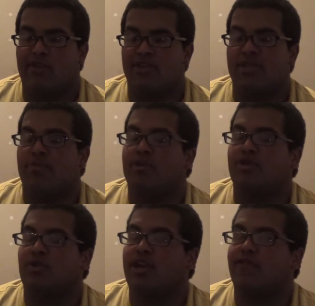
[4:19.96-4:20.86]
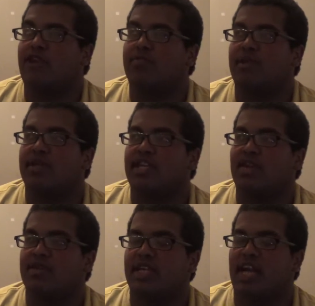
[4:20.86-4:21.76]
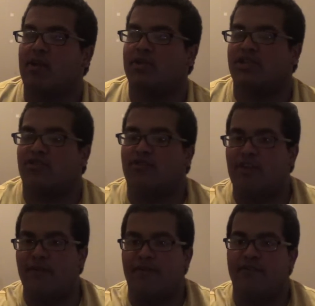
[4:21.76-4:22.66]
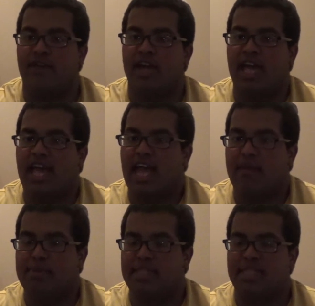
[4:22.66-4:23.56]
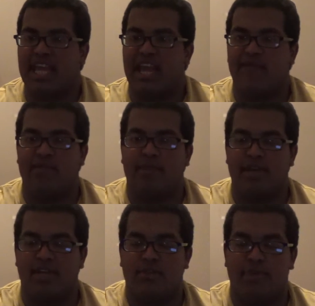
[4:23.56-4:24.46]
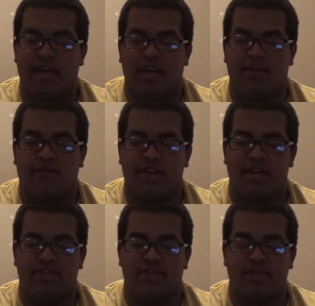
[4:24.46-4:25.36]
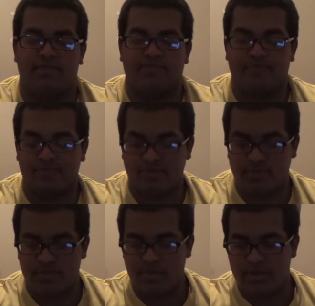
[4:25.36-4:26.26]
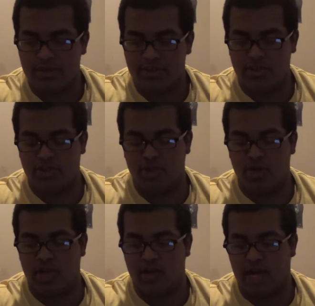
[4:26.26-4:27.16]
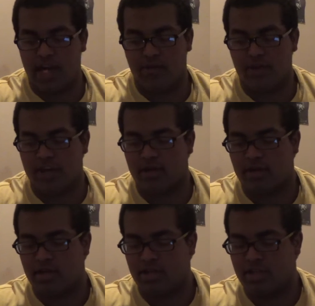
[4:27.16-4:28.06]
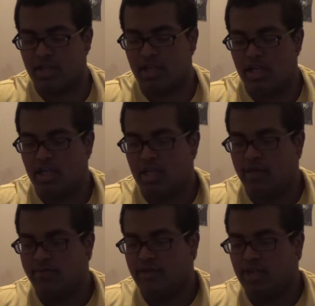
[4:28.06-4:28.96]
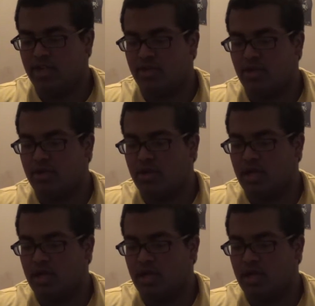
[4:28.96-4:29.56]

supposed to at first because he was the guy who just happened to have the money to finance the studio and record, because he sold